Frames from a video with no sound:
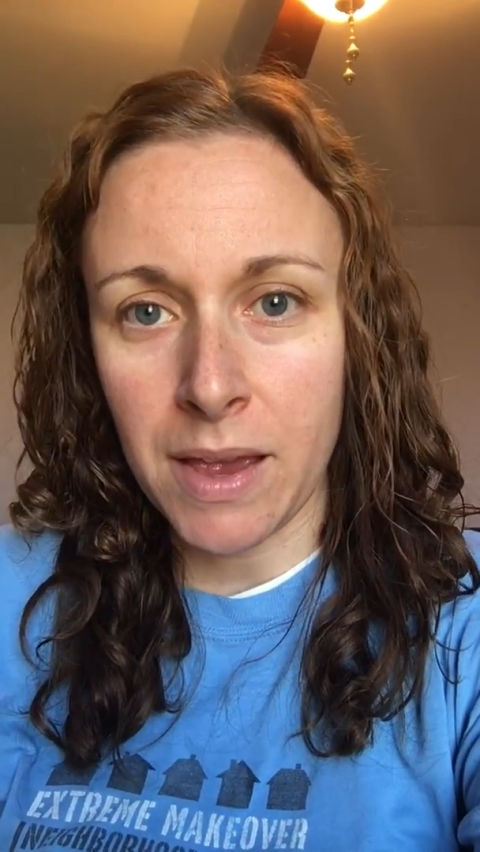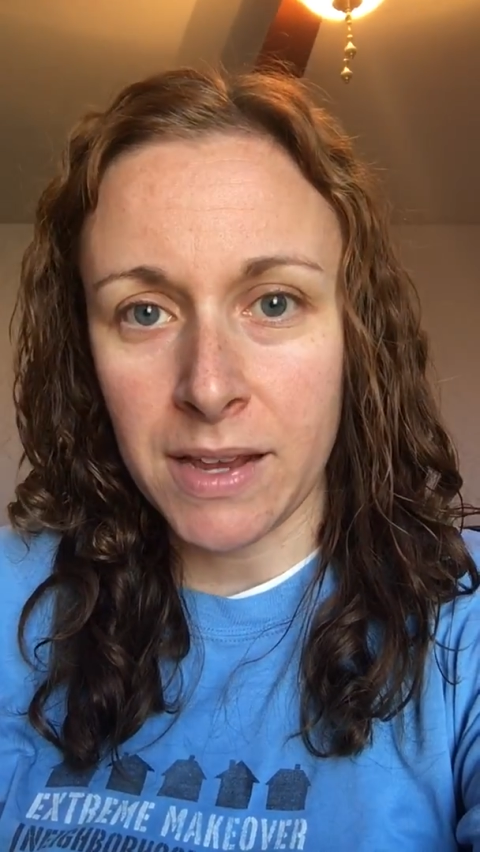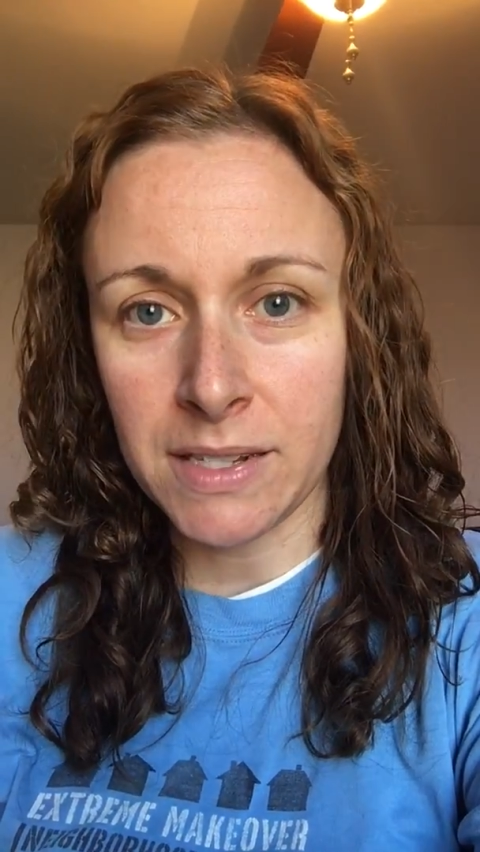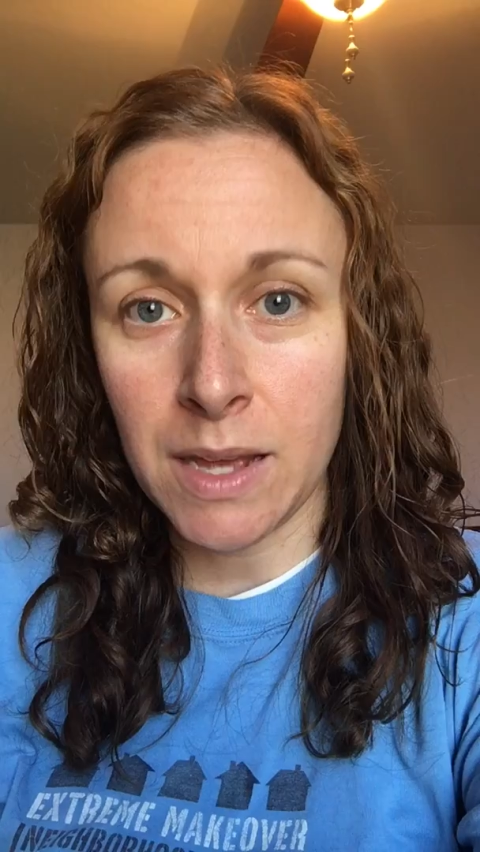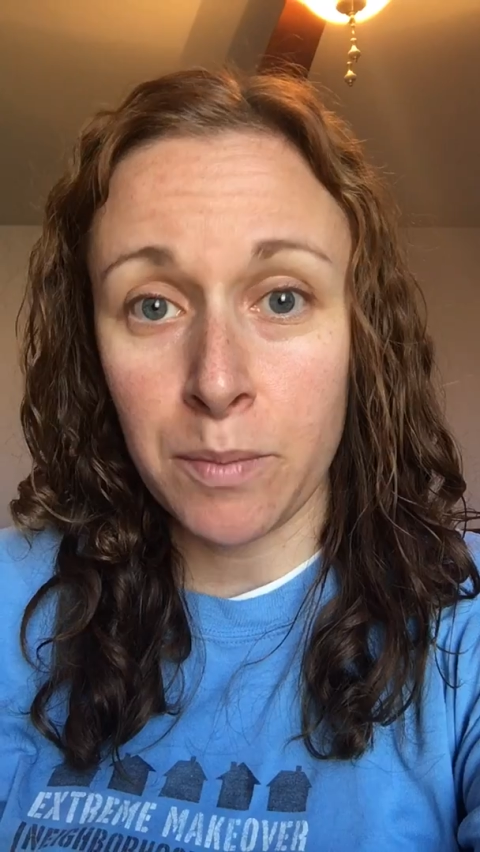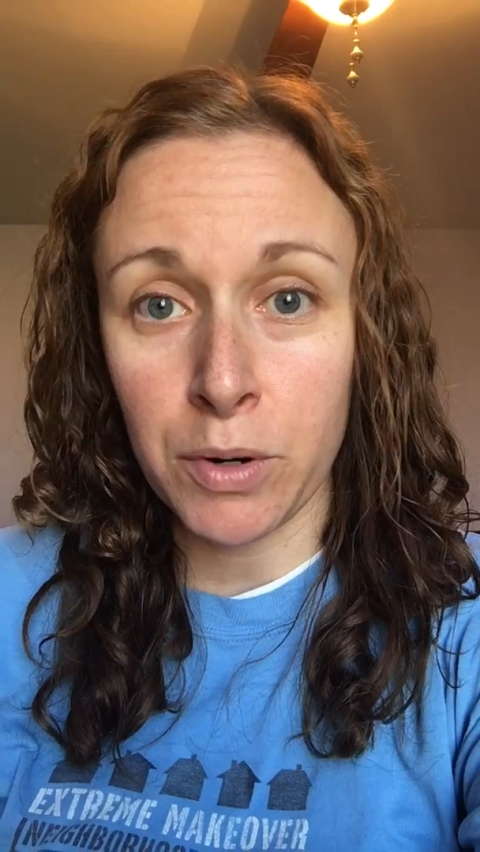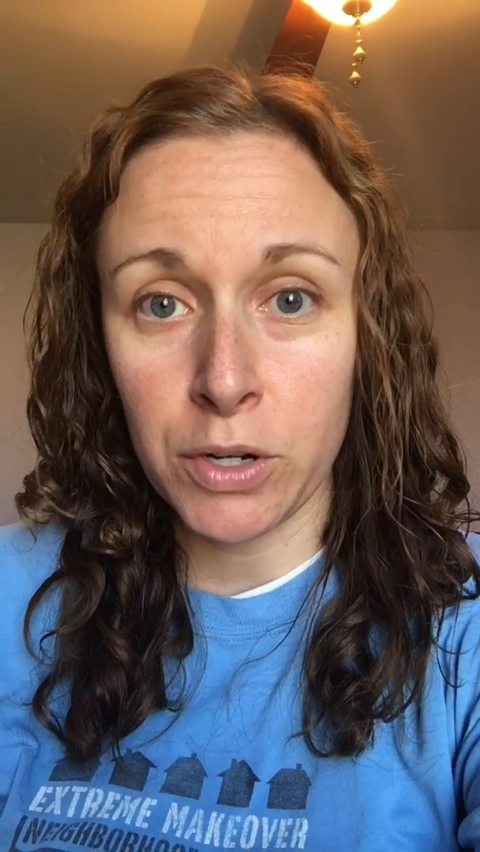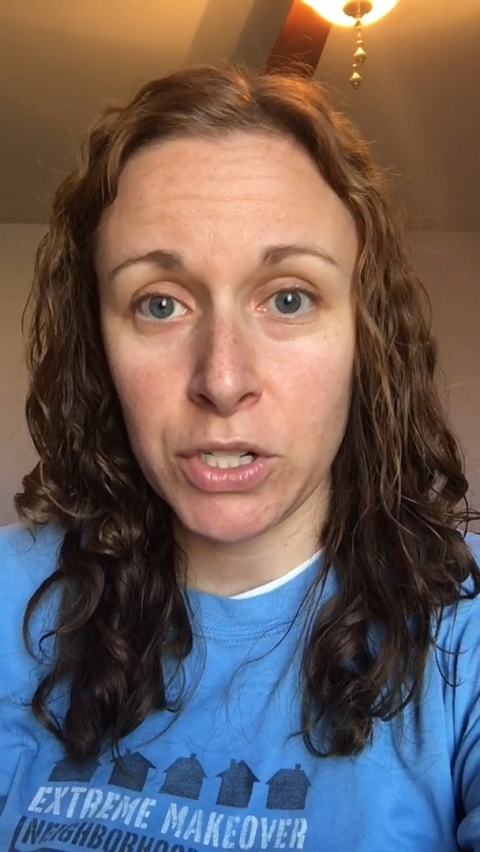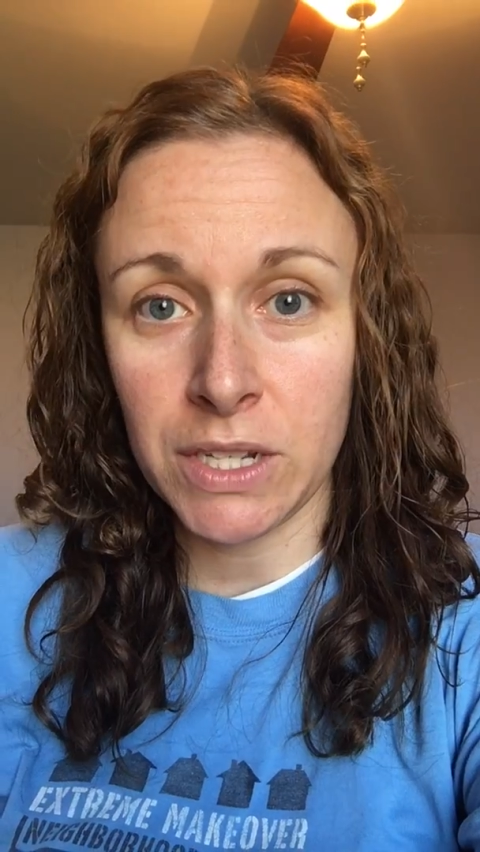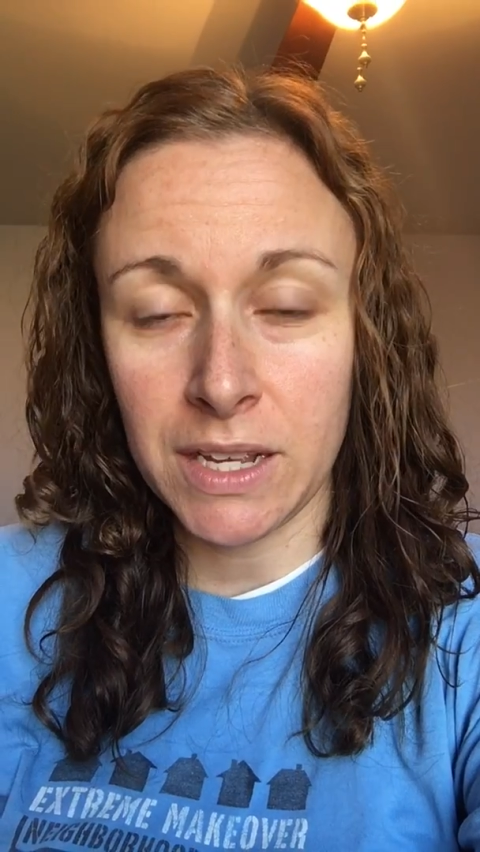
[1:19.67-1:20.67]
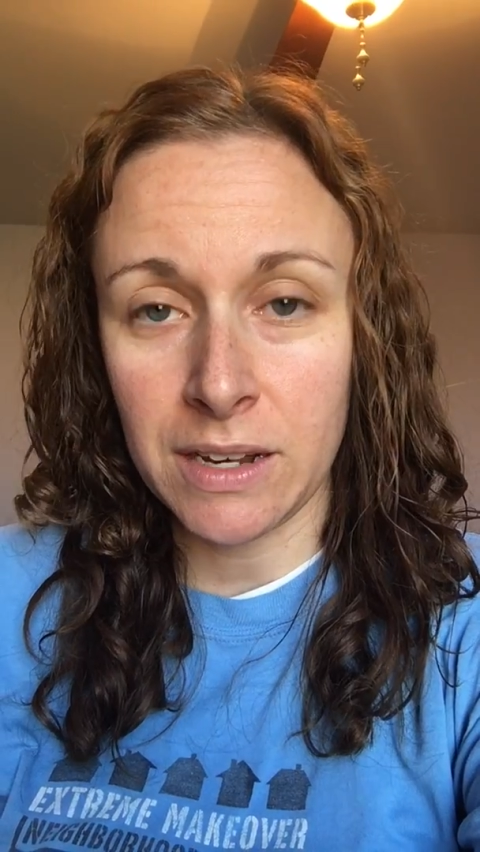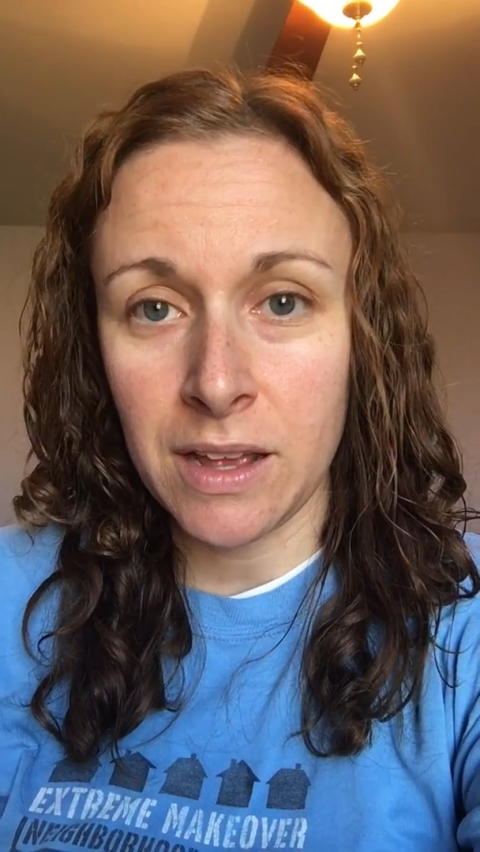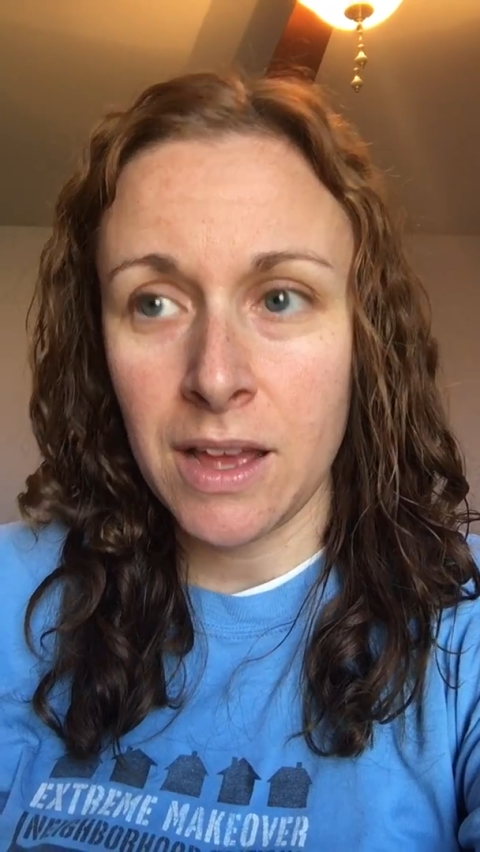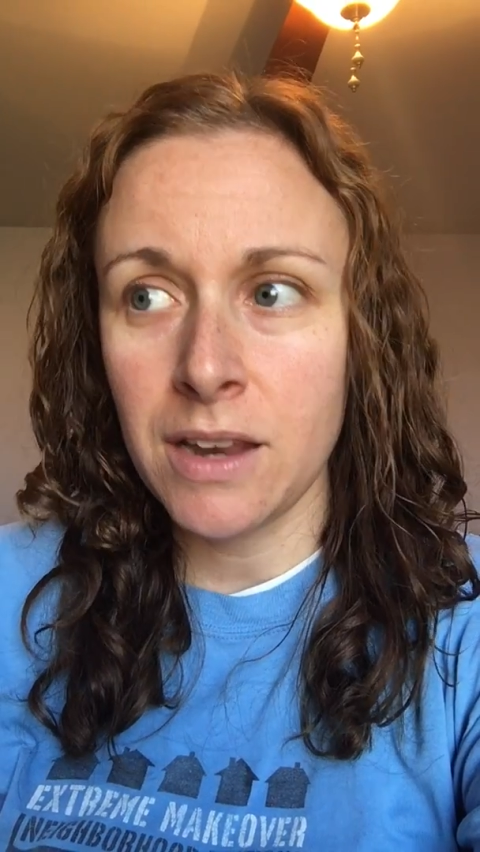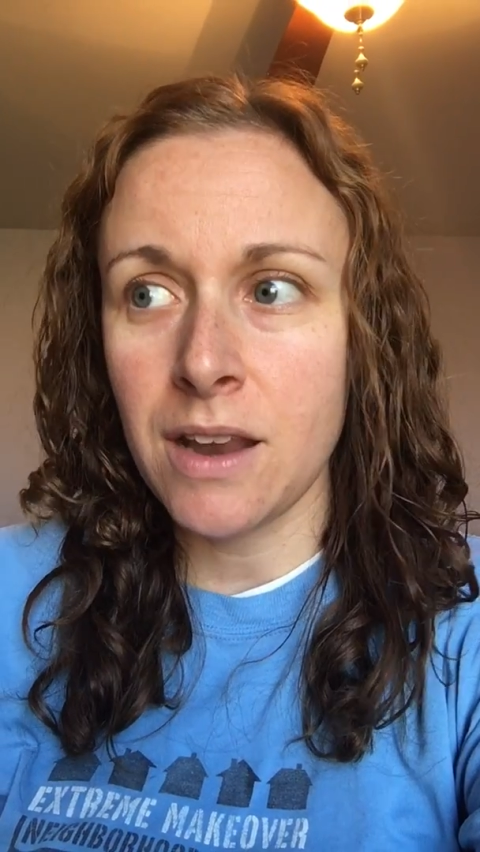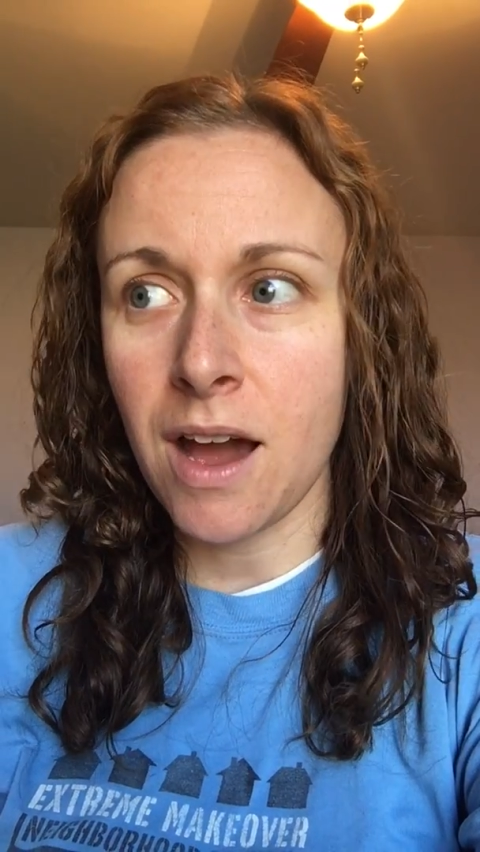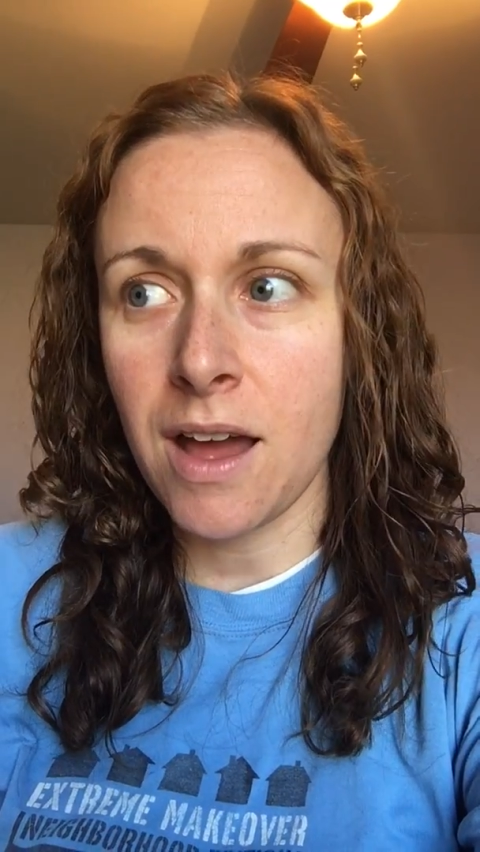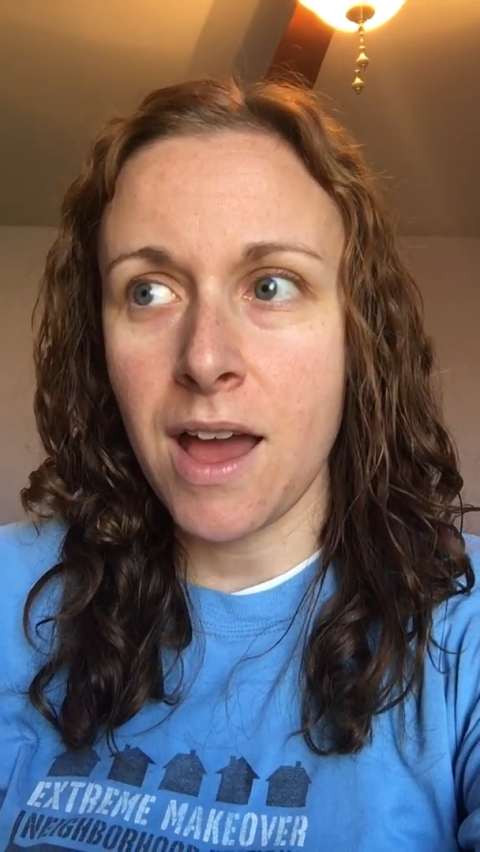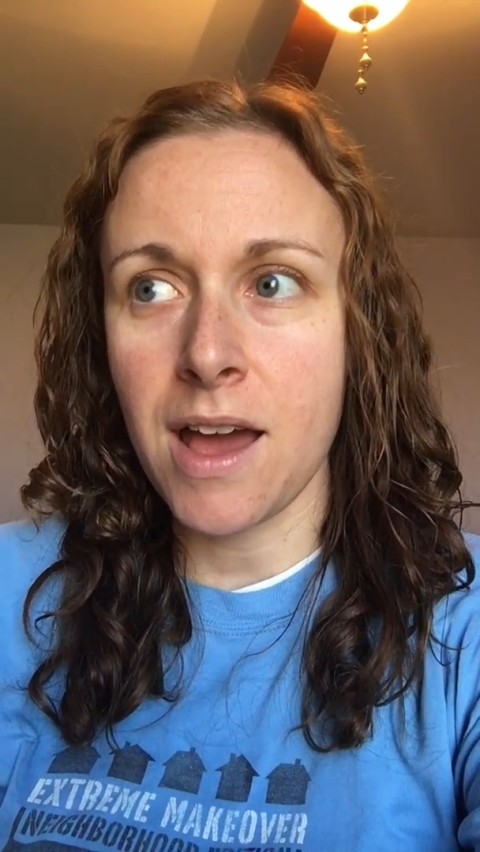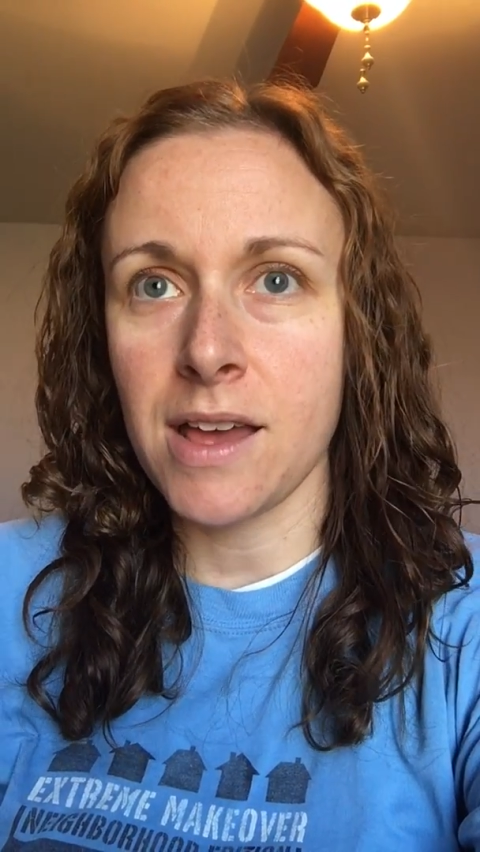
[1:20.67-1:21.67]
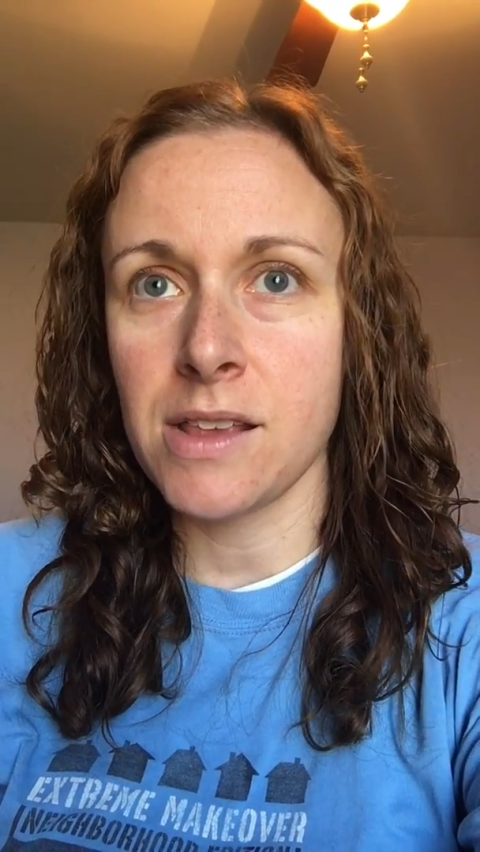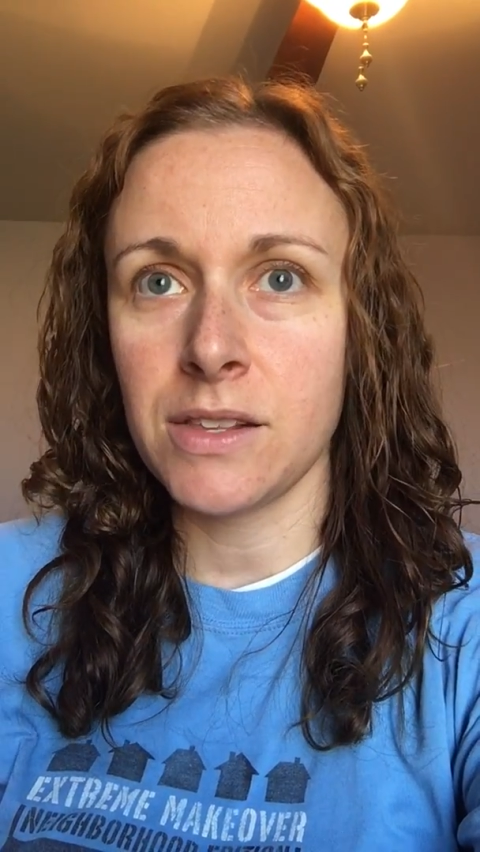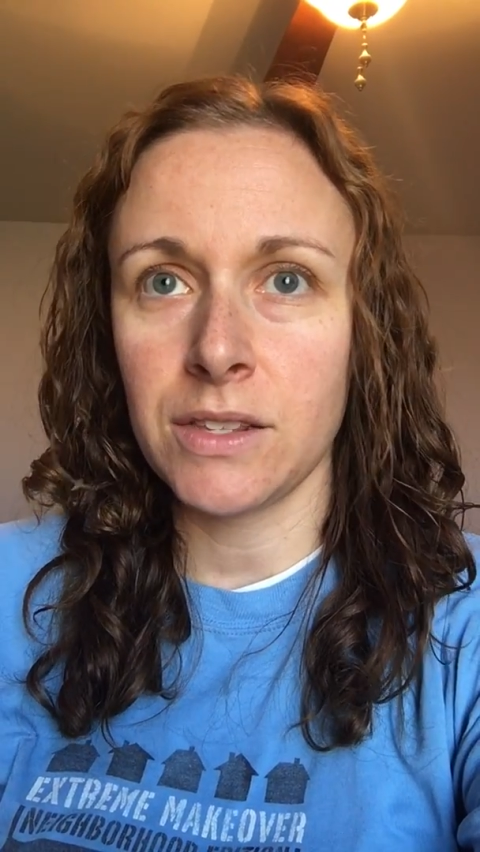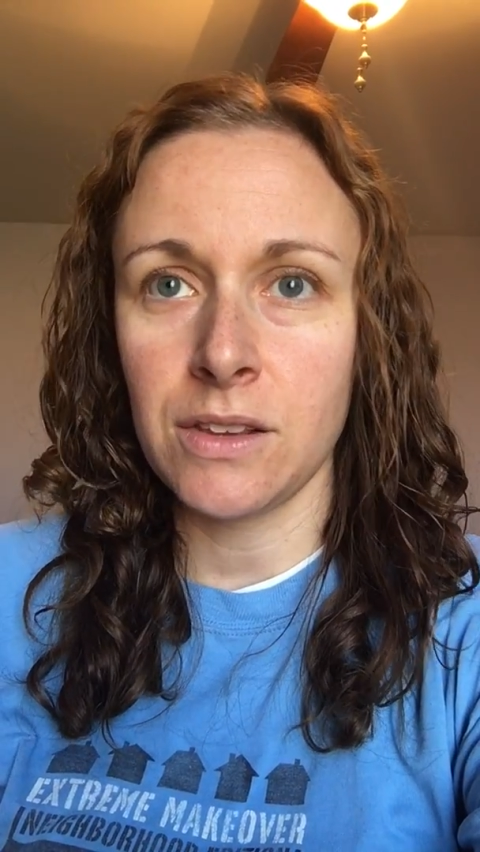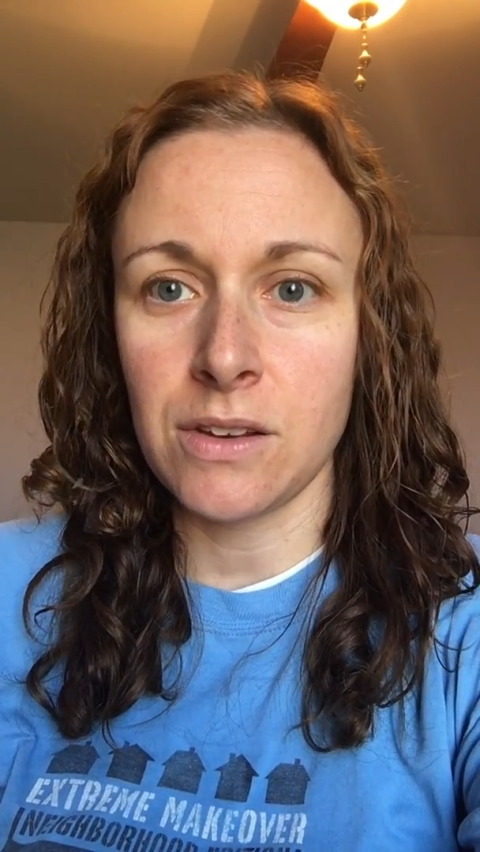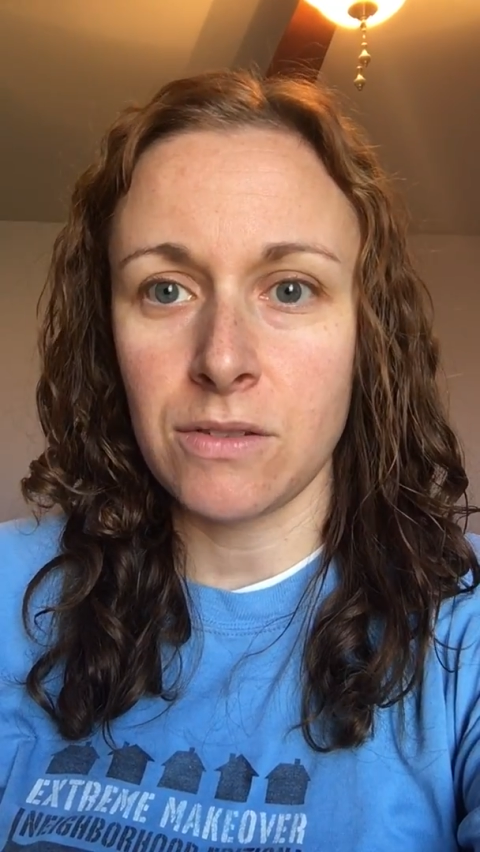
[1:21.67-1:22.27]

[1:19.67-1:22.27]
as a person, not as,